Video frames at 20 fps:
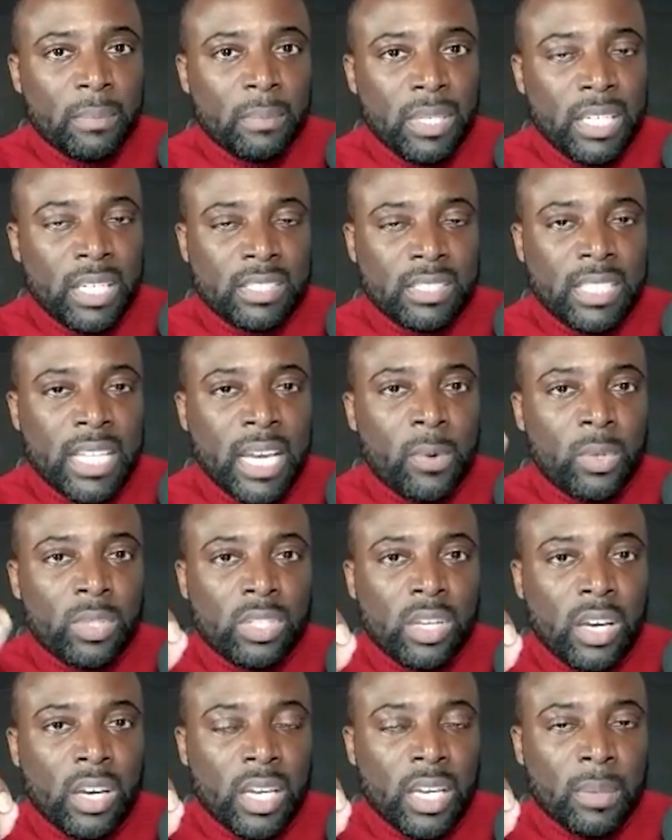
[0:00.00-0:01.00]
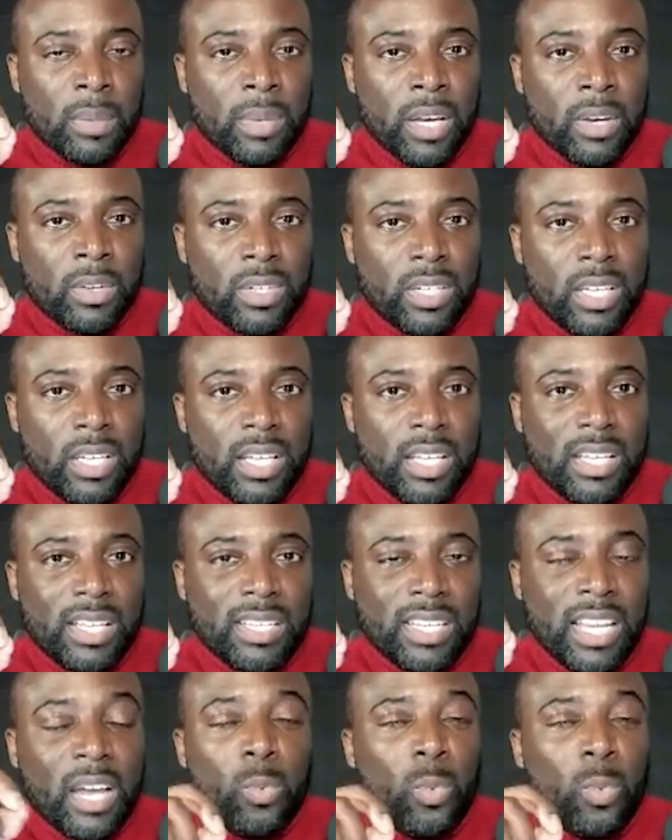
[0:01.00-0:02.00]
because now we're talking about
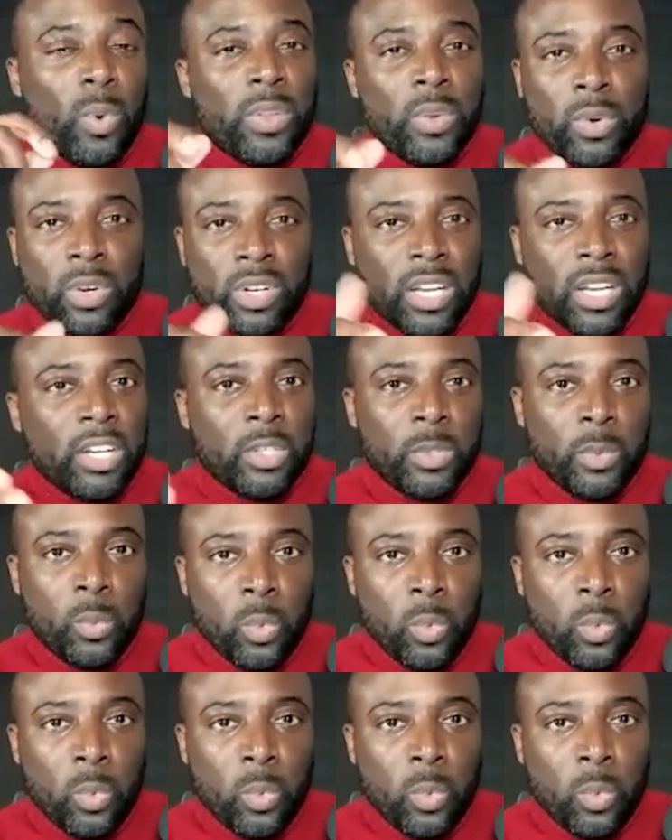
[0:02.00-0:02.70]
not whether or not you